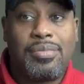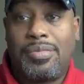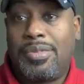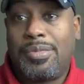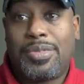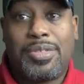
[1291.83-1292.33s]

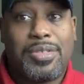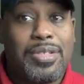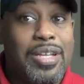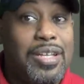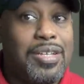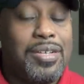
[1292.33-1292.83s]
It was just
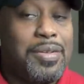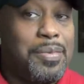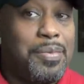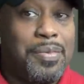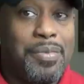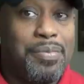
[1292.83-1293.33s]
like,
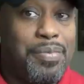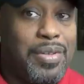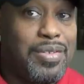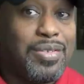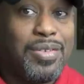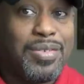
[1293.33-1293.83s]

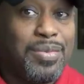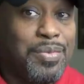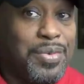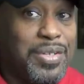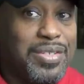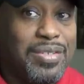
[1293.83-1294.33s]
based on some
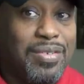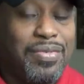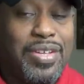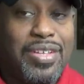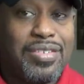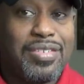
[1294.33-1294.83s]
recent
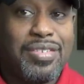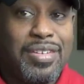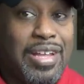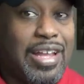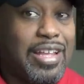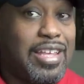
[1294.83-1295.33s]
events,
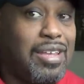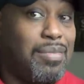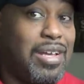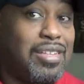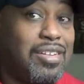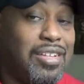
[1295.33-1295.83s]
I came
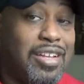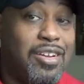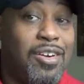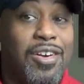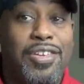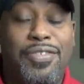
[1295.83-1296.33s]
out there like
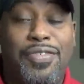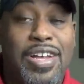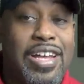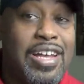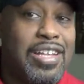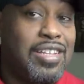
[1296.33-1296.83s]
heart's
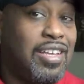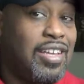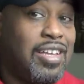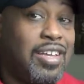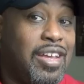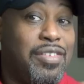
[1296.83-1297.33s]
fine,
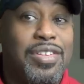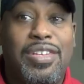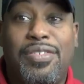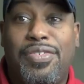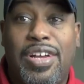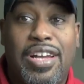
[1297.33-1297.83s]

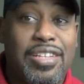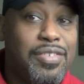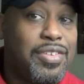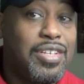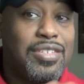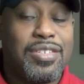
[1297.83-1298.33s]
everything's fine,
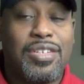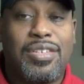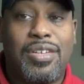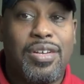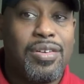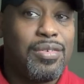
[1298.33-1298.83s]
everything's good to
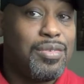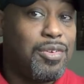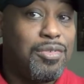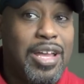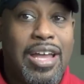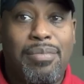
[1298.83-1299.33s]
go,
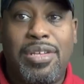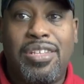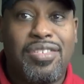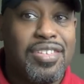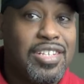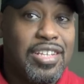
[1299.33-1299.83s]
no
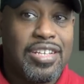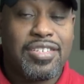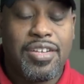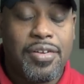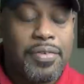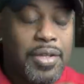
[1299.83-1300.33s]
diabetes, none of that
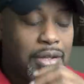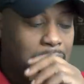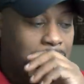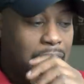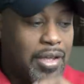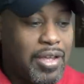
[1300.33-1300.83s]
stuff.
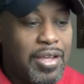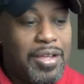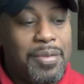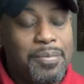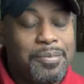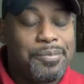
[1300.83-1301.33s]

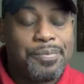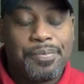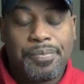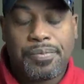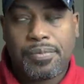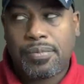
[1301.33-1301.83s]
And,
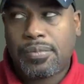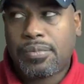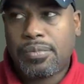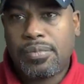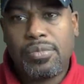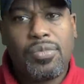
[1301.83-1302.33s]

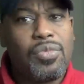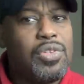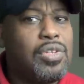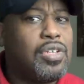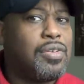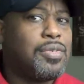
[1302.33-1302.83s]

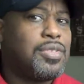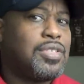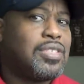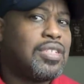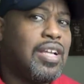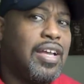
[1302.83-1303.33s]
you know, it was
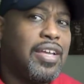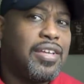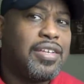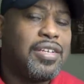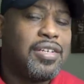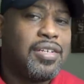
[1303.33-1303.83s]
just like,